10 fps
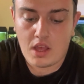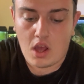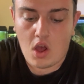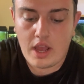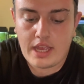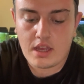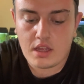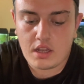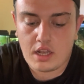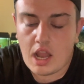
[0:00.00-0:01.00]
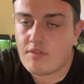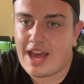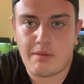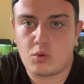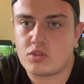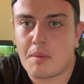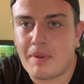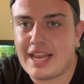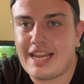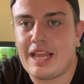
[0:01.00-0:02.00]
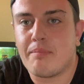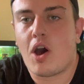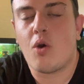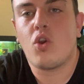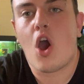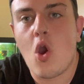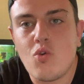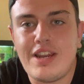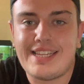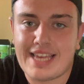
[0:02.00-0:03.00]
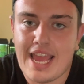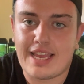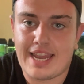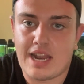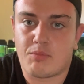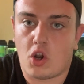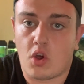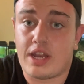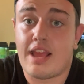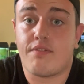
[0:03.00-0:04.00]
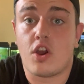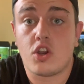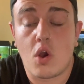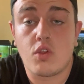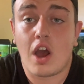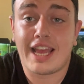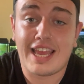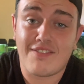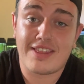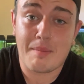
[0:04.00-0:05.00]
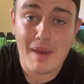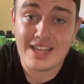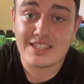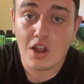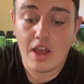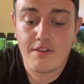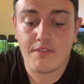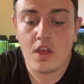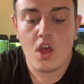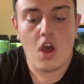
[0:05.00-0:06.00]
I love animals completely, but I will only take an animal on if I know that I can give it the best life.